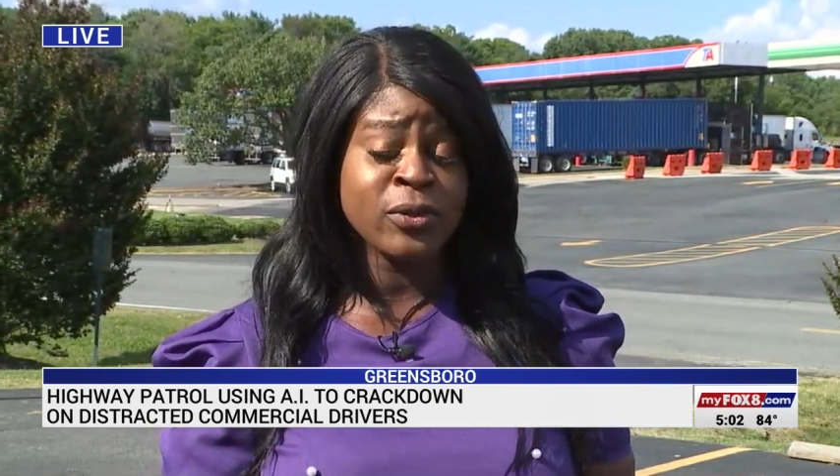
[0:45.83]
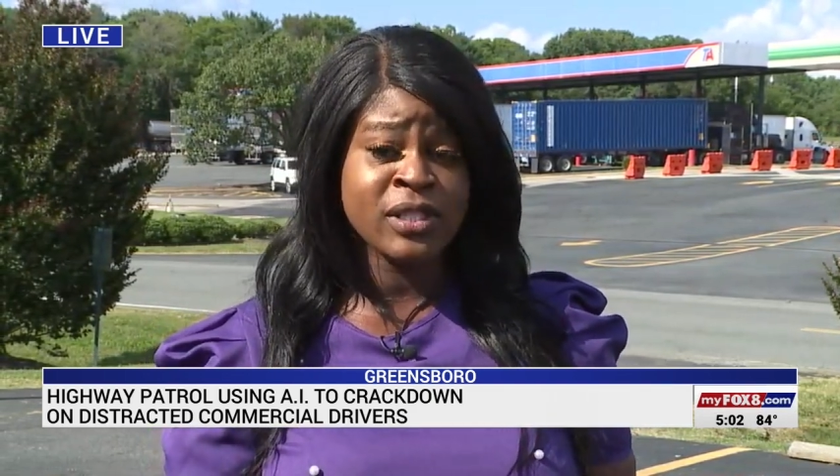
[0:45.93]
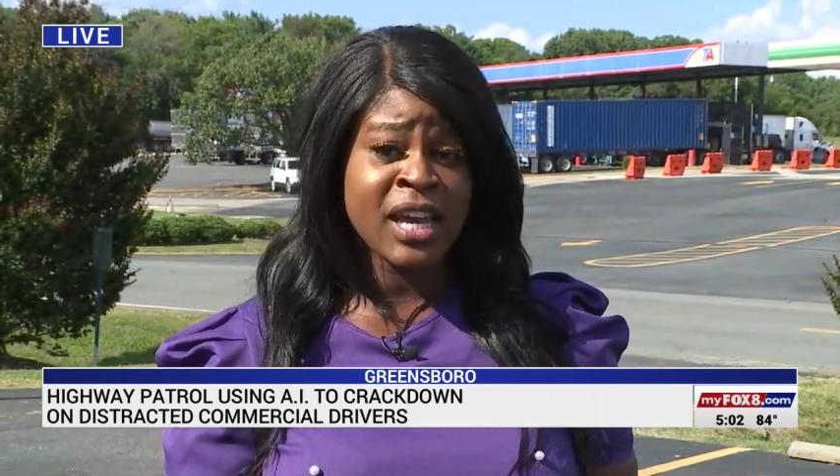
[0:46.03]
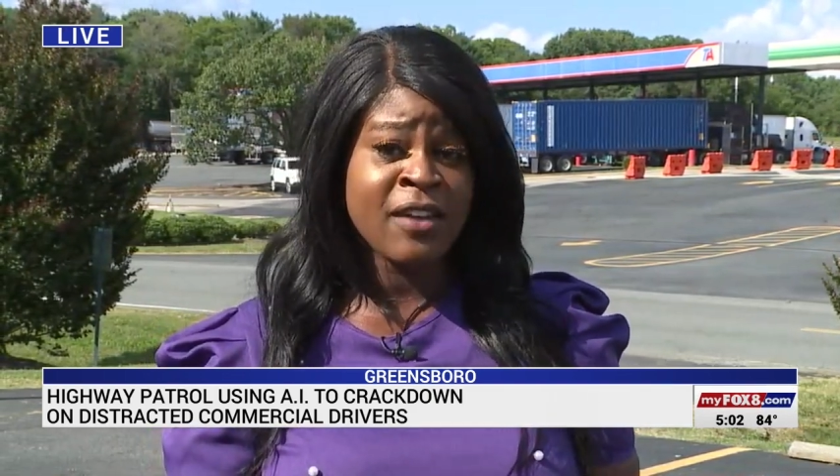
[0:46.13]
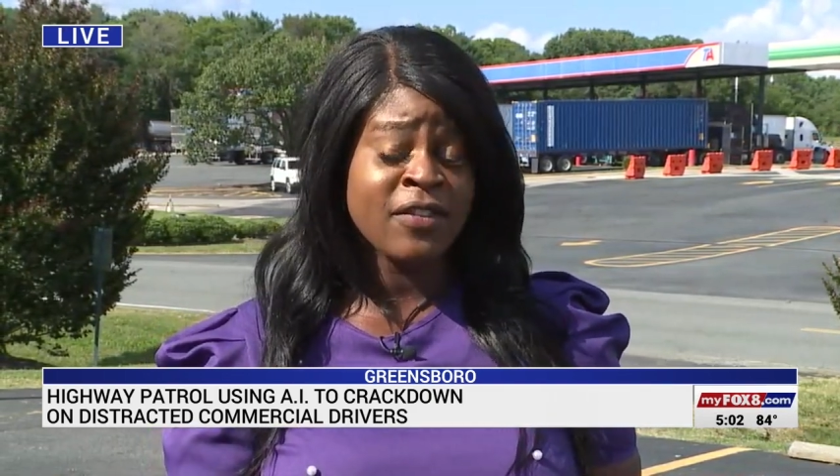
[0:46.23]

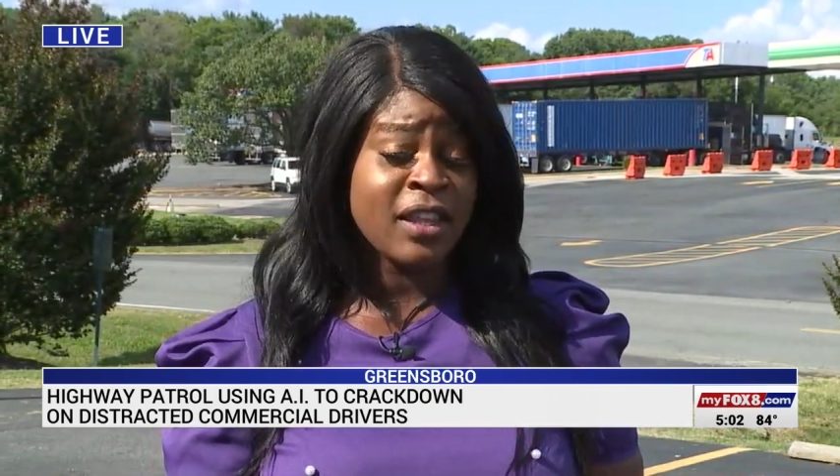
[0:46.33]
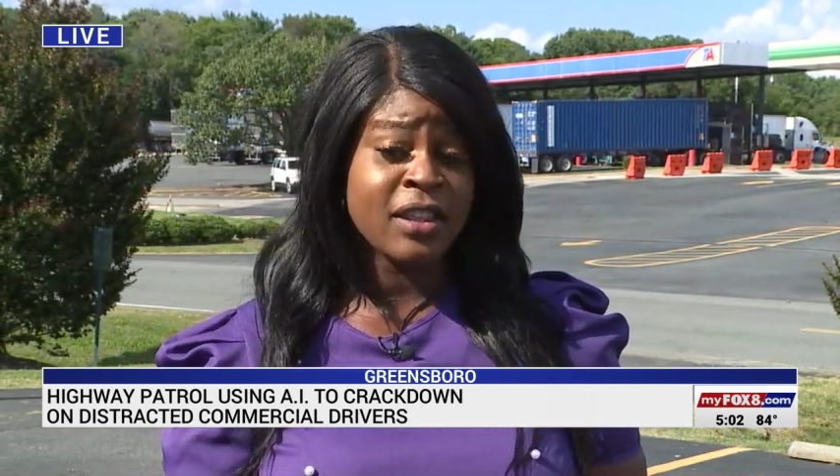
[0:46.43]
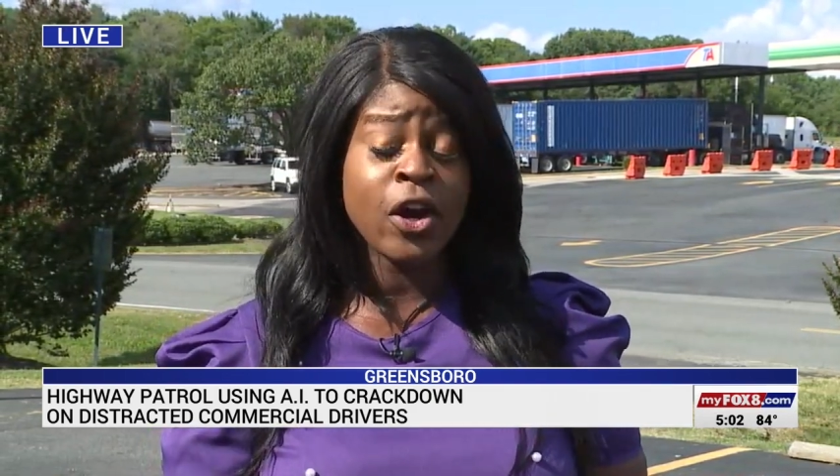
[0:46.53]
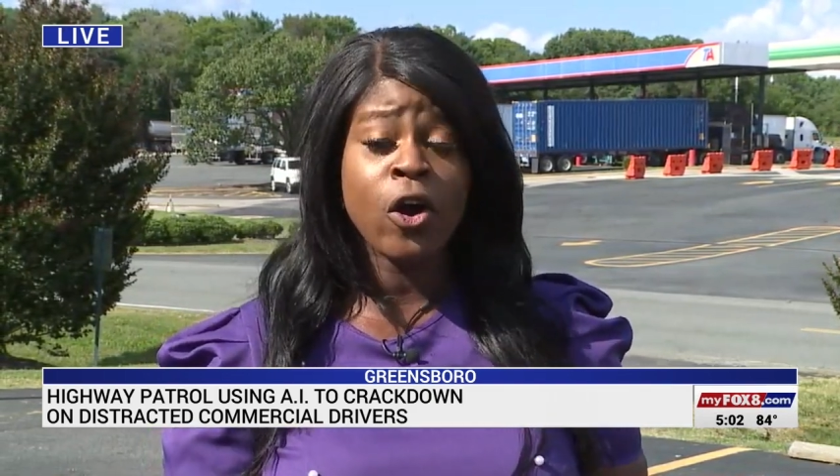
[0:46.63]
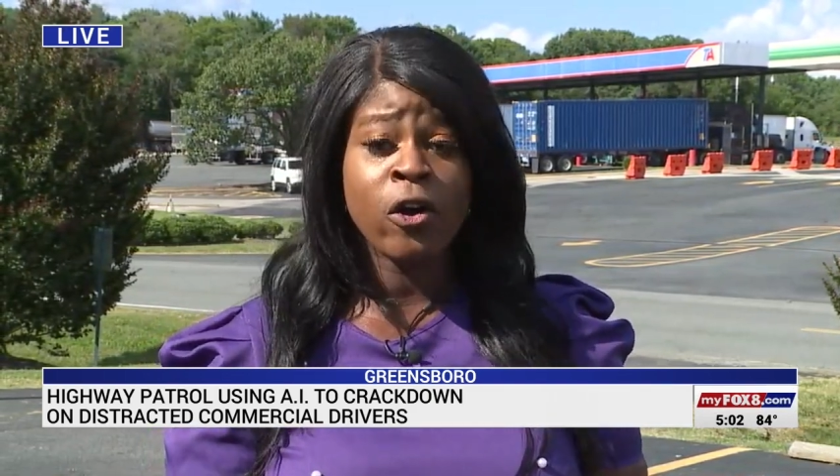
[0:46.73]
safe, then
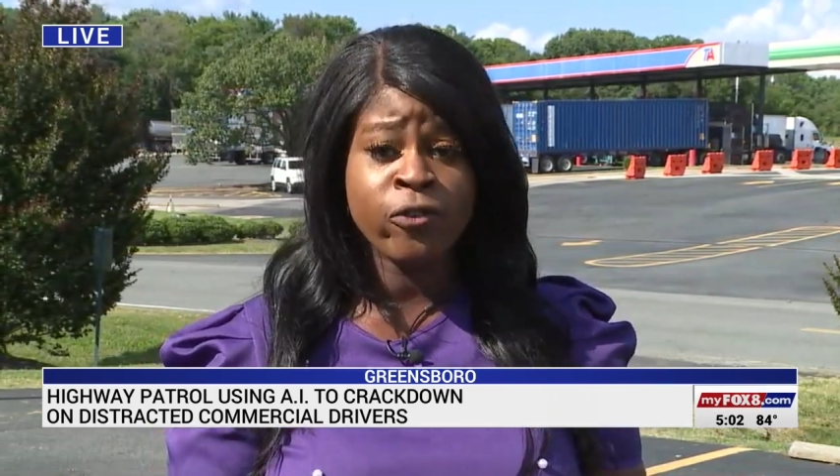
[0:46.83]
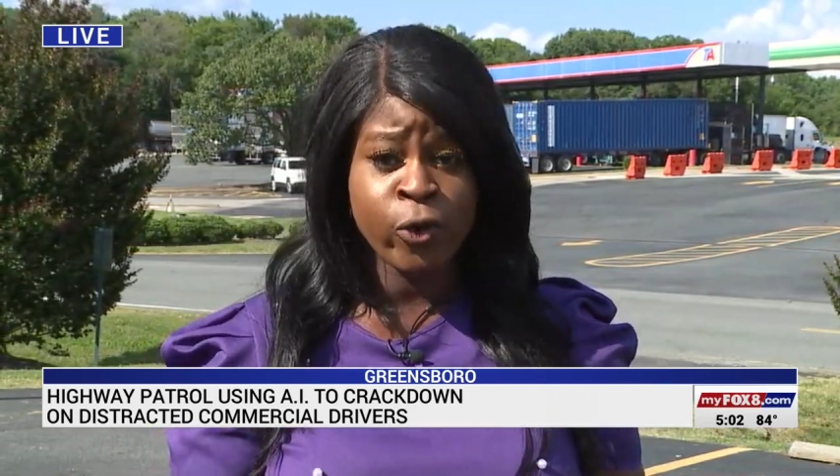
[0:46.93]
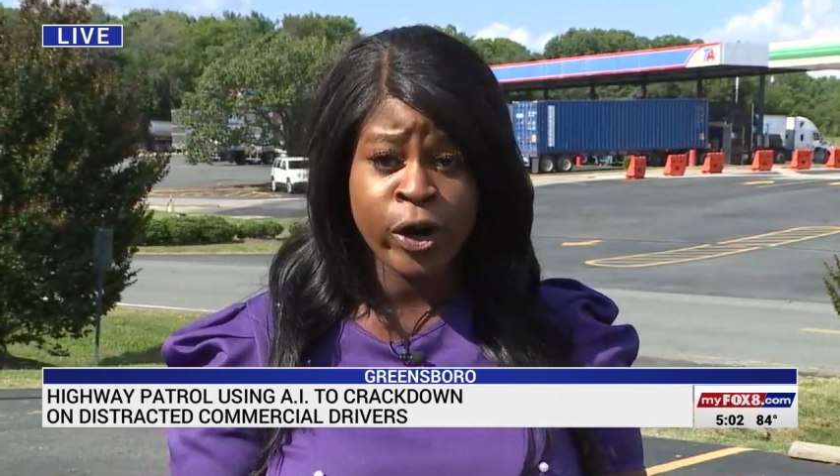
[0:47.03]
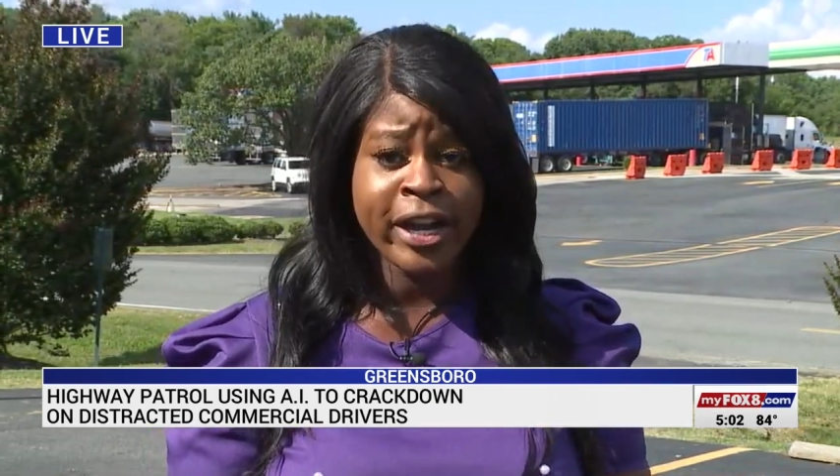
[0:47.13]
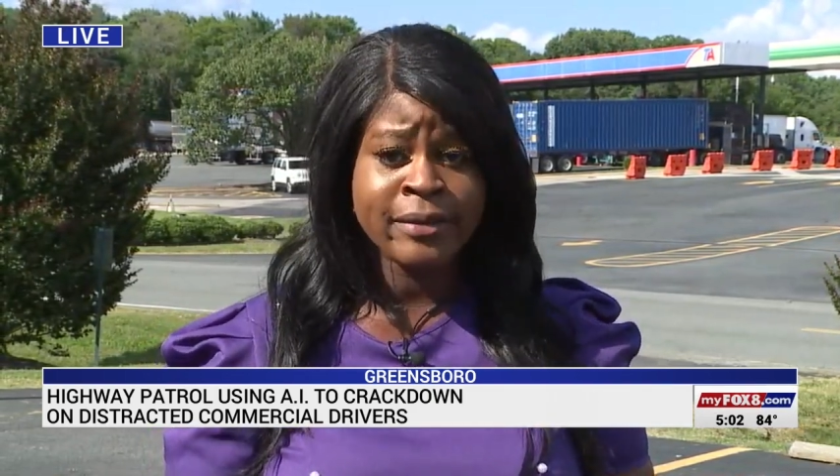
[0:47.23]
they're all
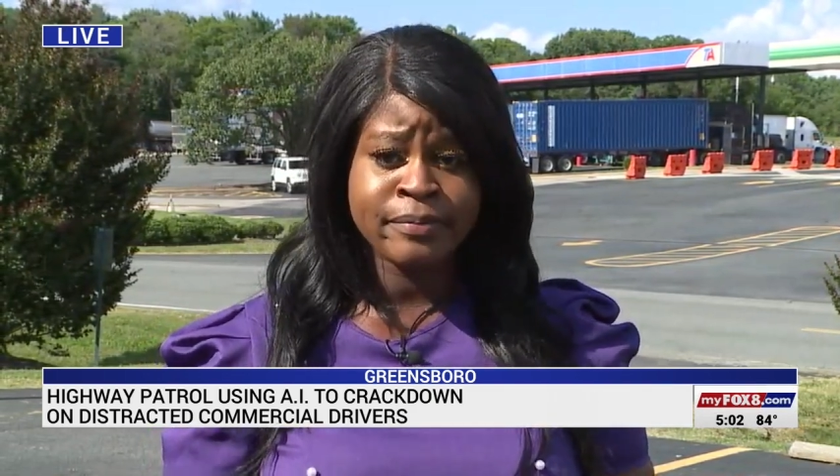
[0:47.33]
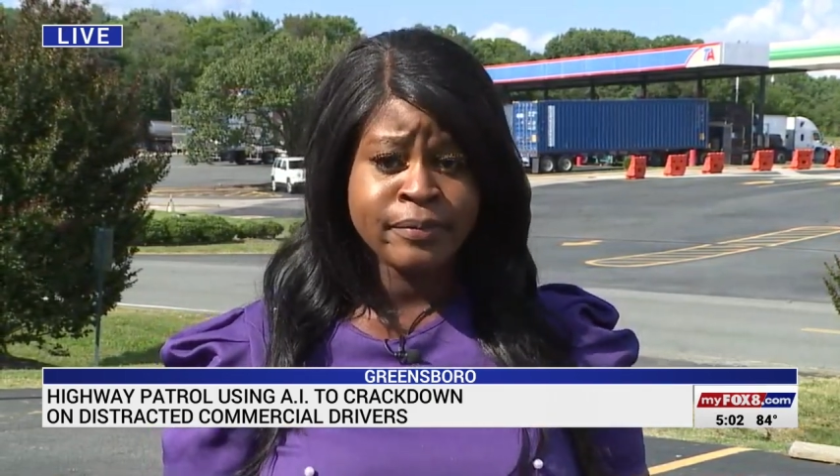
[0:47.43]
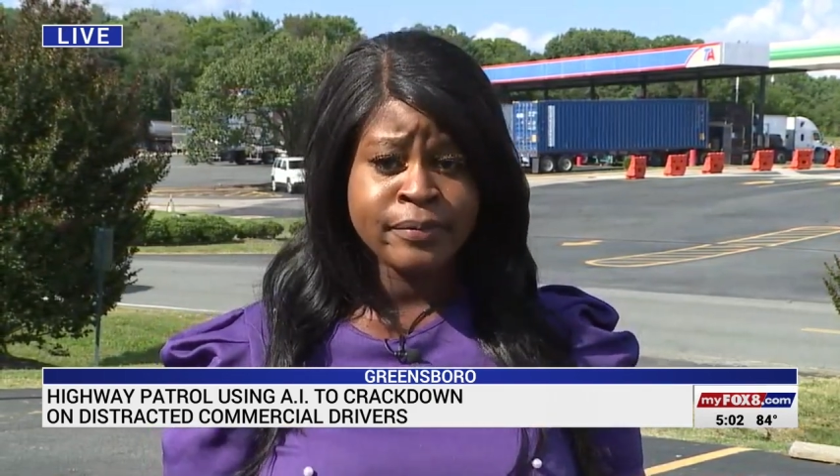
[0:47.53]
for it.